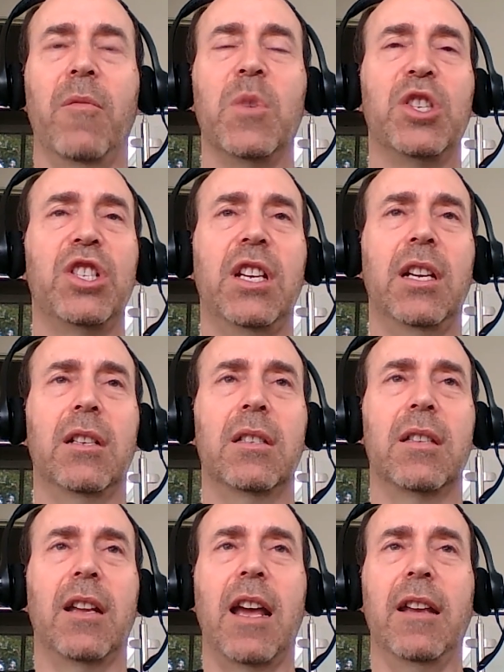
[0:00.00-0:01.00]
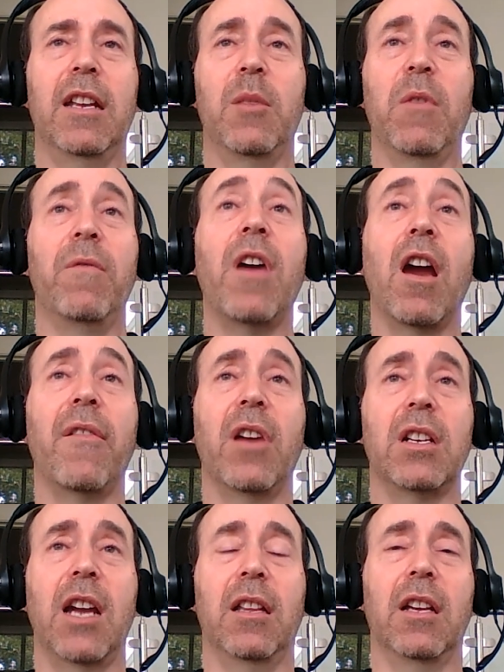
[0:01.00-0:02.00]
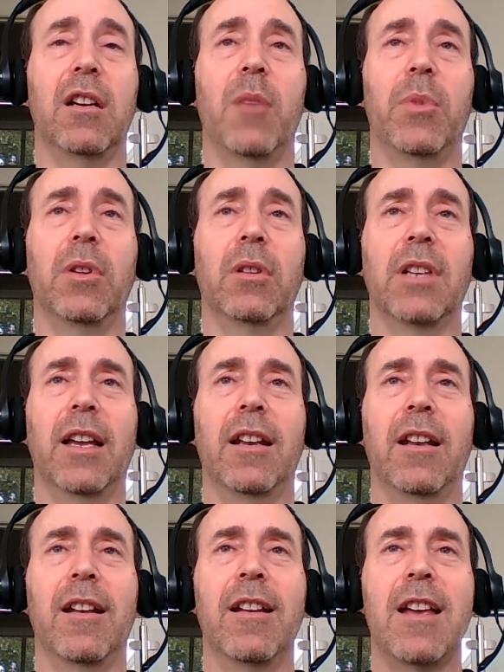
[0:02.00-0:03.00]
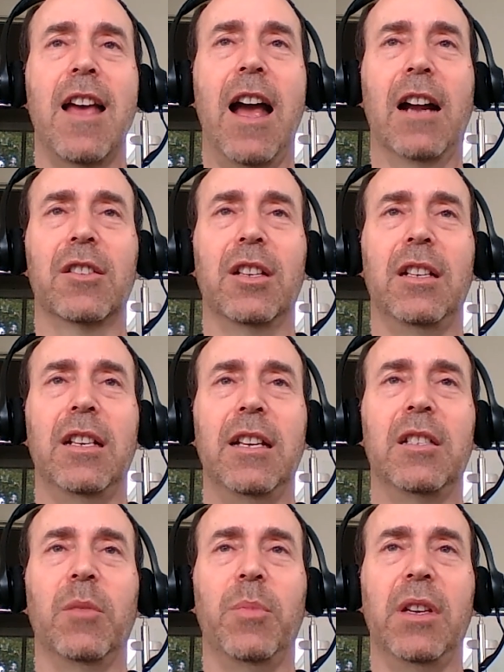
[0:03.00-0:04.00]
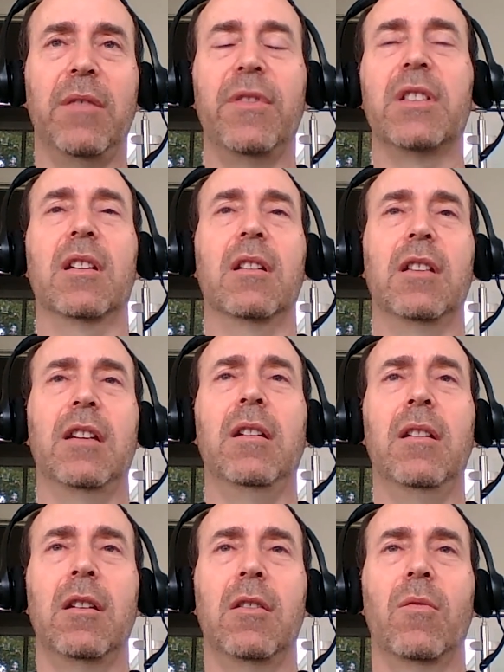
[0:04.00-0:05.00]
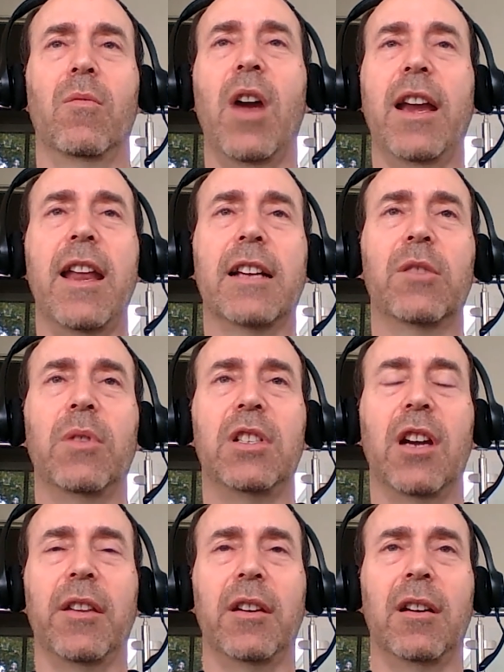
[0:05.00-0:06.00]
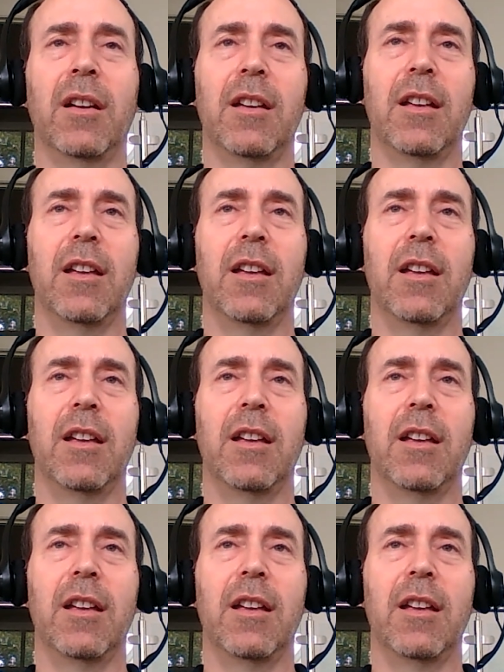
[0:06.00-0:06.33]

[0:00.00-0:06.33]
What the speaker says: machines that need to be very, very tightly coupled and actually need to be physically right next to each other.